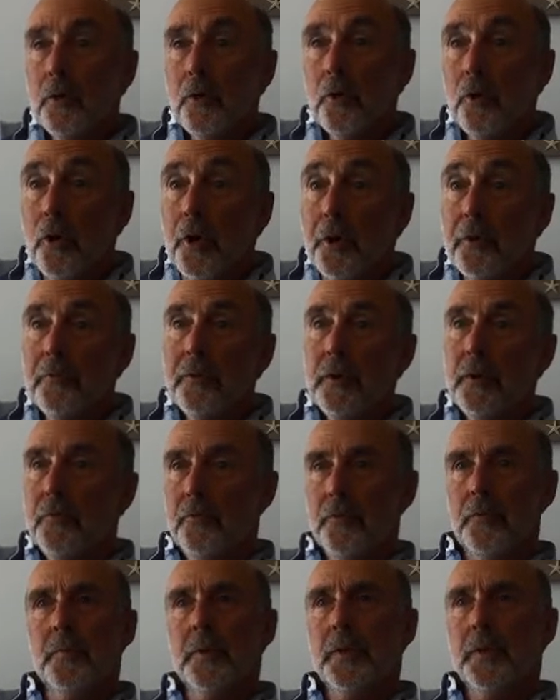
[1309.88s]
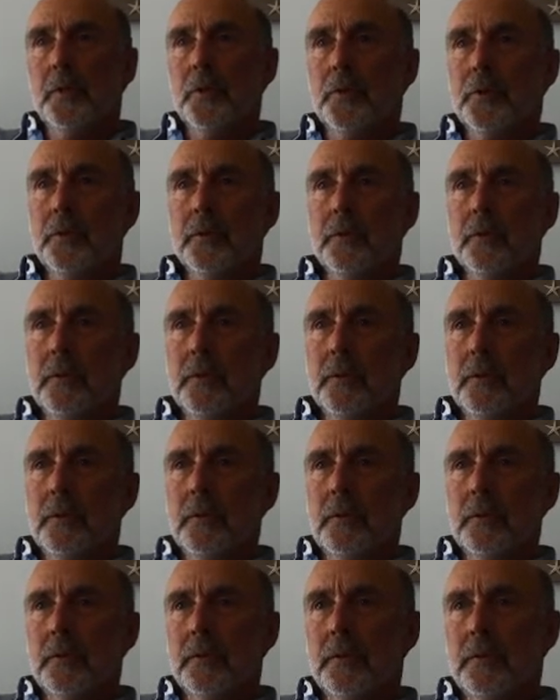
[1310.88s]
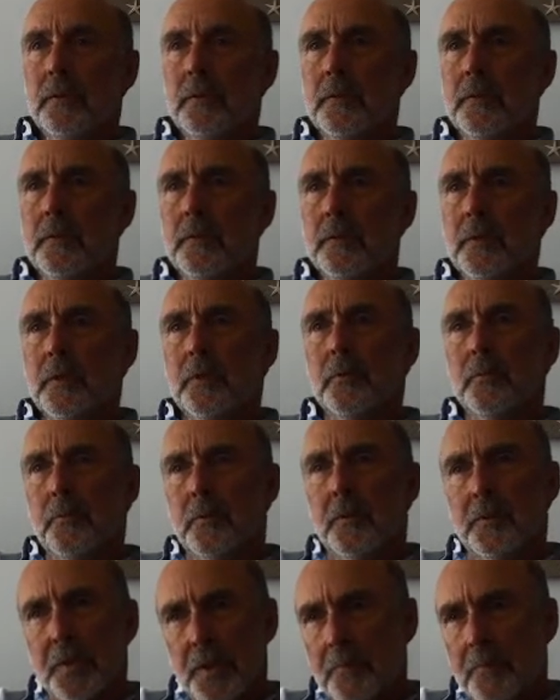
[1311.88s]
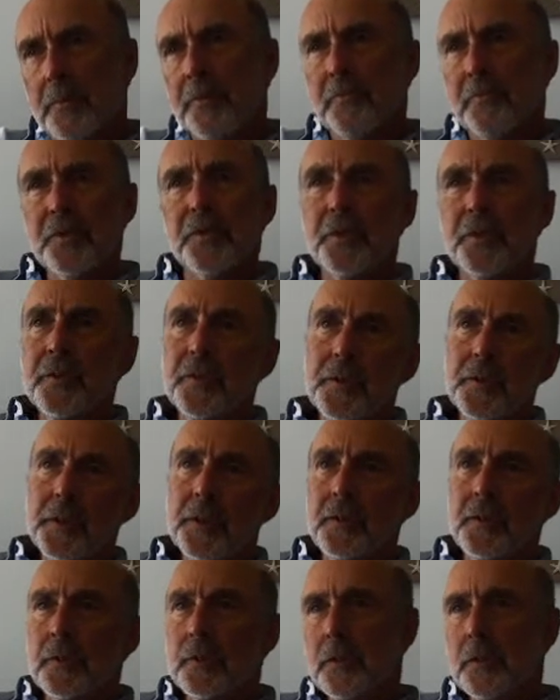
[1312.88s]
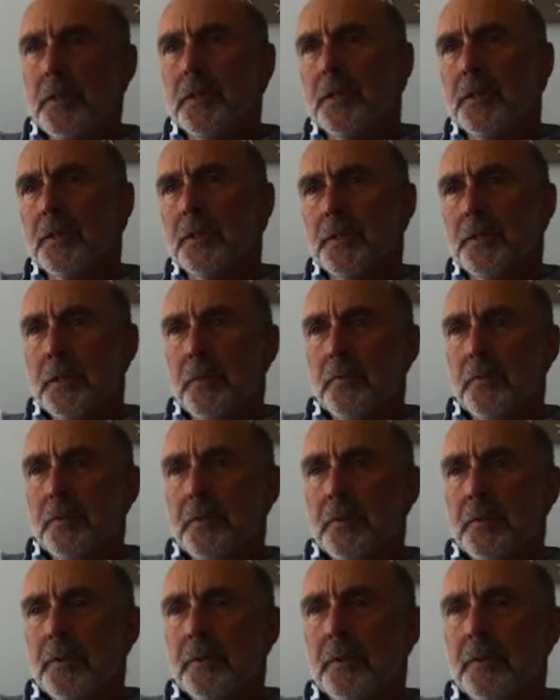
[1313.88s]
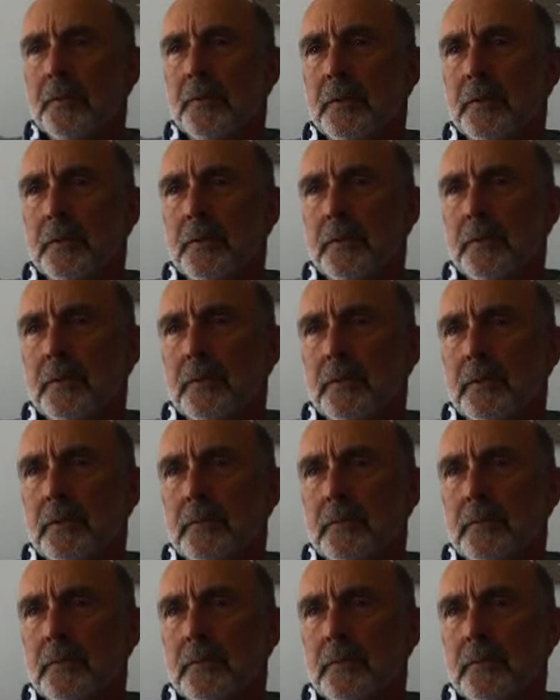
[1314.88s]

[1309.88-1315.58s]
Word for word: a lot of information to help someone facilitate the changes they want to. Right, right,